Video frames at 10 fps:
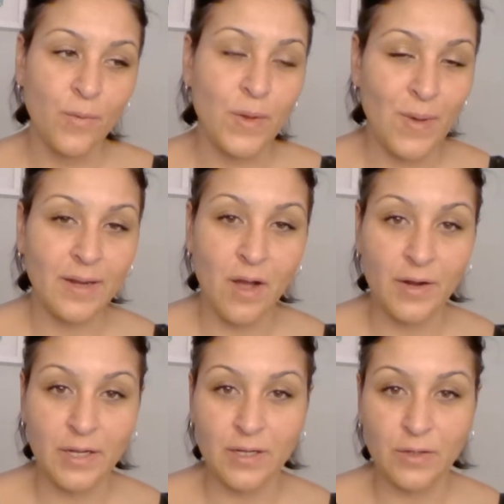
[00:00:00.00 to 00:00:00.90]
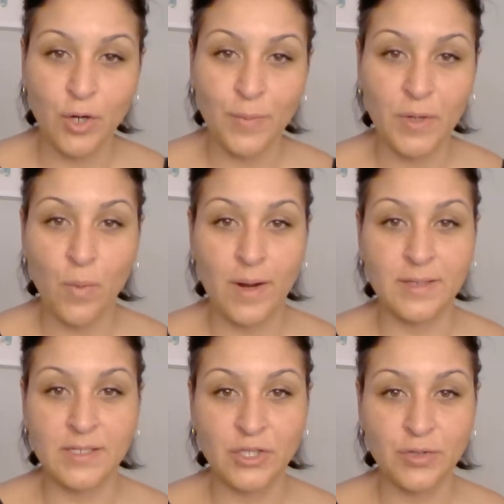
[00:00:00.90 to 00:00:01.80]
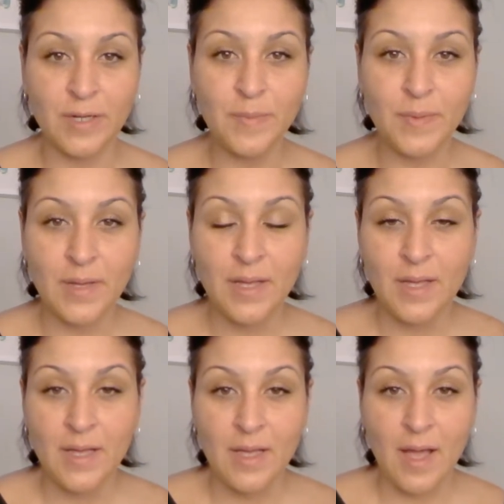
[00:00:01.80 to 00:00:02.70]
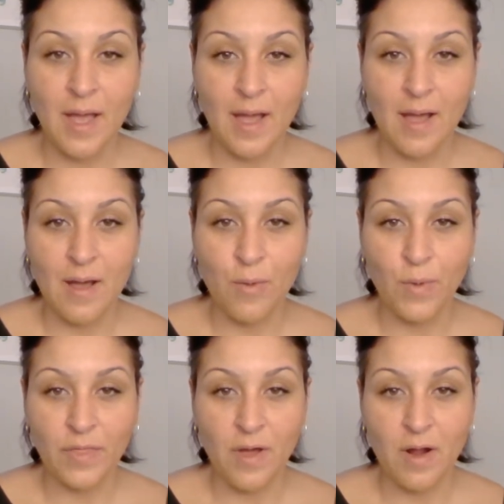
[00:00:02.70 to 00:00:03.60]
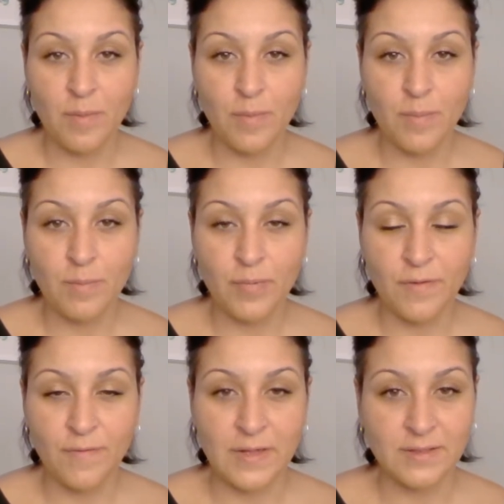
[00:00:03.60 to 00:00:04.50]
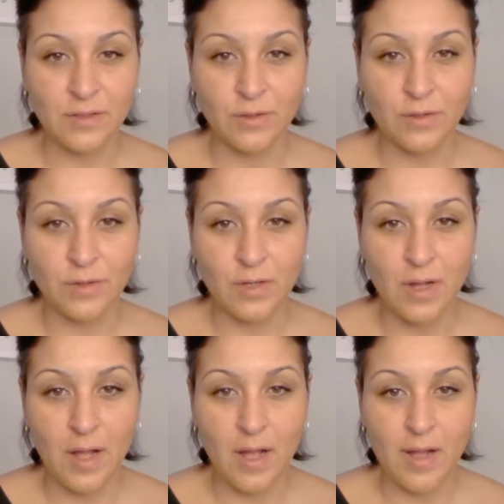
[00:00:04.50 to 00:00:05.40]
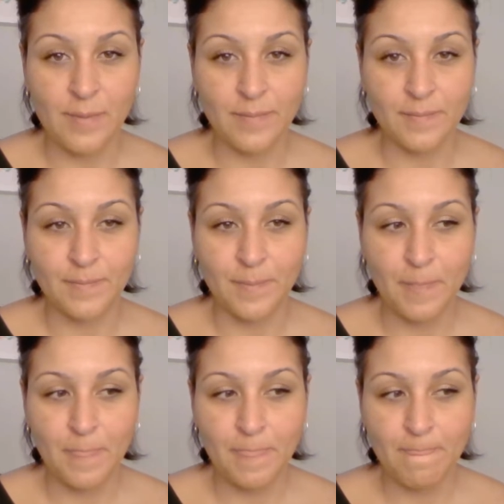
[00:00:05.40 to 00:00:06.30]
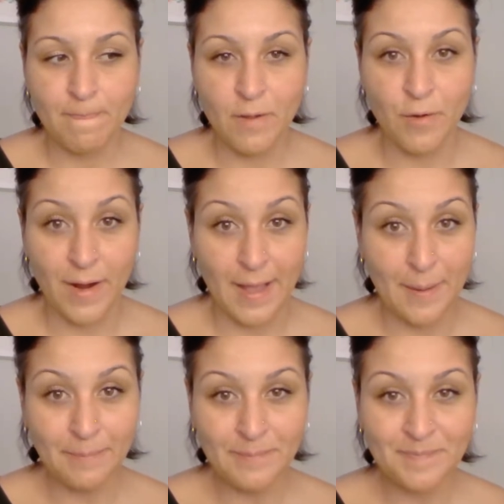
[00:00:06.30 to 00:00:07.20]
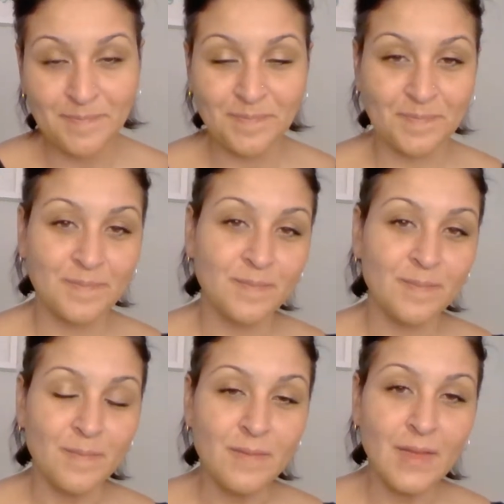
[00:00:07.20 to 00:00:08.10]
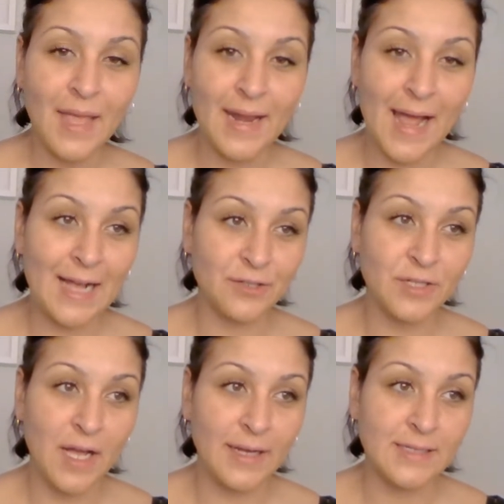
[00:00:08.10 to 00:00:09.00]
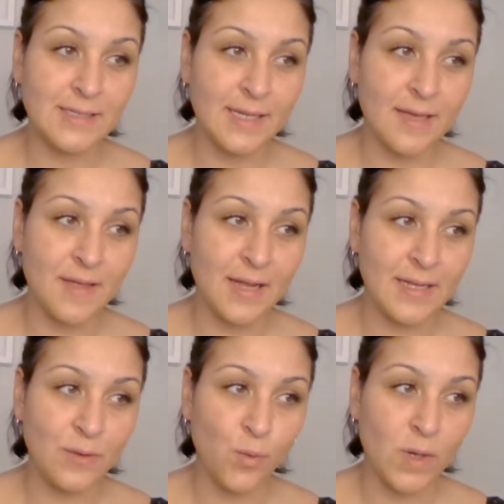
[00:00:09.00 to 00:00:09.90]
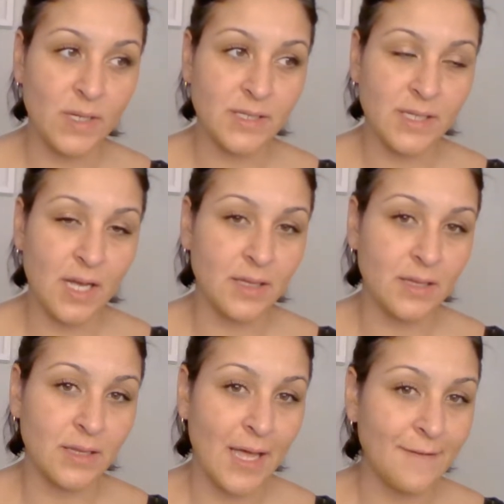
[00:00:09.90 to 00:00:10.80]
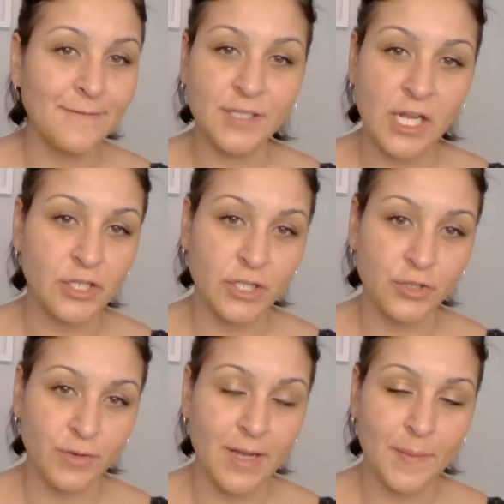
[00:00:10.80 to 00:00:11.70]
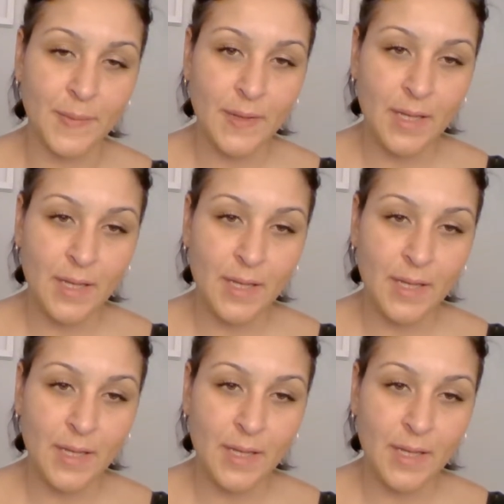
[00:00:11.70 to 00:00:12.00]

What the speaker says: We went on a urban awareness trip with our professor Graham, and actually, I can say that it was a life-changing trip.